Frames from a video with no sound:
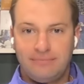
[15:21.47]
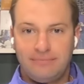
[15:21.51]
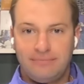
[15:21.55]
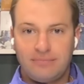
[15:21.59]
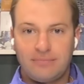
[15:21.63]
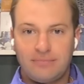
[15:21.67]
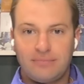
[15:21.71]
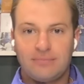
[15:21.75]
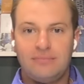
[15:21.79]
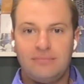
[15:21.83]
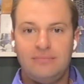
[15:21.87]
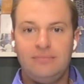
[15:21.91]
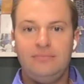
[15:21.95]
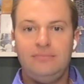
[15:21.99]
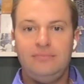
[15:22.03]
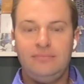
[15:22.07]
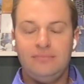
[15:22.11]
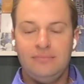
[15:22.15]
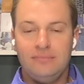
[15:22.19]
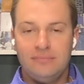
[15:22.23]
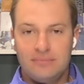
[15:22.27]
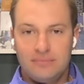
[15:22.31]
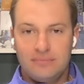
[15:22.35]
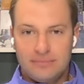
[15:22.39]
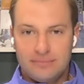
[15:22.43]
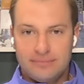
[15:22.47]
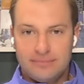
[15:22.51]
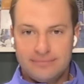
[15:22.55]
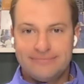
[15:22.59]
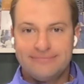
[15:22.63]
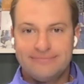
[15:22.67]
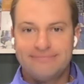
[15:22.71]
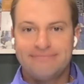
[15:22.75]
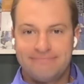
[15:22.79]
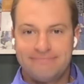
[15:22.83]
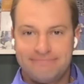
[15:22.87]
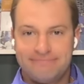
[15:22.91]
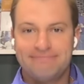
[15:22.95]

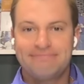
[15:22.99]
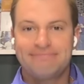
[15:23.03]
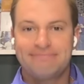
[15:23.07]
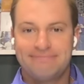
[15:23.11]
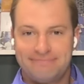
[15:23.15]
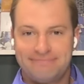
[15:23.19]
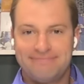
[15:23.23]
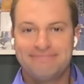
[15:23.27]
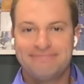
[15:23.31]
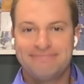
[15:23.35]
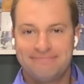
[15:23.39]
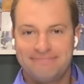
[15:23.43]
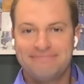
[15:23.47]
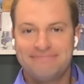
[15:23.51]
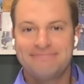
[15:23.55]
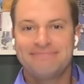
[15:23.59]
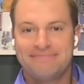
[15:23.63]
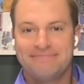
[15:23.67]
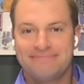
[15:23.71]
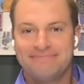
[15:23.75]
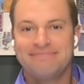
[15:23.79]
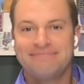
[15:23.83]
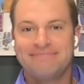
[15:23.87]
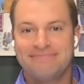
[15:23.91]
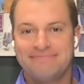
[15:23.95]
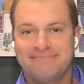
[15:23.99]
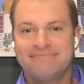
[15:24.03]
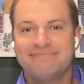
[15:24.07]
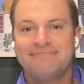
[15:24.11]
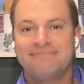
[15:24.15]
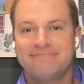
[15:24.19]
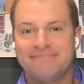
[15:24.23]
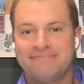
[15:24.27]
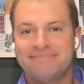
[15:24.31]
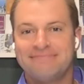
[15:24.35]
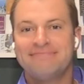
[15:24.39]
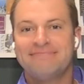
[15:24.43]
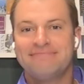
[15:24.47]

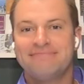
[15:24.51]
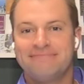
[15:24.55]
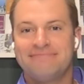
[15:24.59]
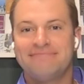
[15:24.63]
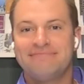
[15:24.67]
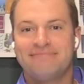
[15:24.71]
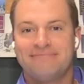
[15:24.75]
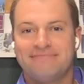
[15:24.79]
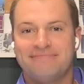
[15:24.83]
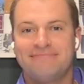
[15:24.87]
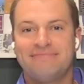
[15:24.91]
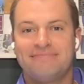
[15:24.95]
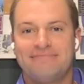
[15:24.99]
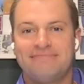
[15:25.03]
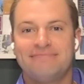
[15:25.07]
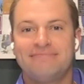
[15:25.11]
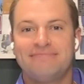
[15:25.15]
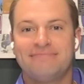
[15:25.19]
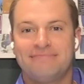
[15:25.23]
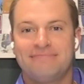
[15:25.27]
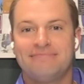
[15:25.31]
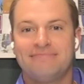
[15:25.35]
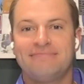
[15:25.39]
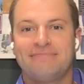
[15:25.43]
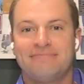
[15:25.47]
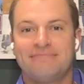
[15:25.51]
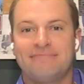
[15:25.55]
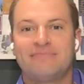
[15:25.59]
(silent)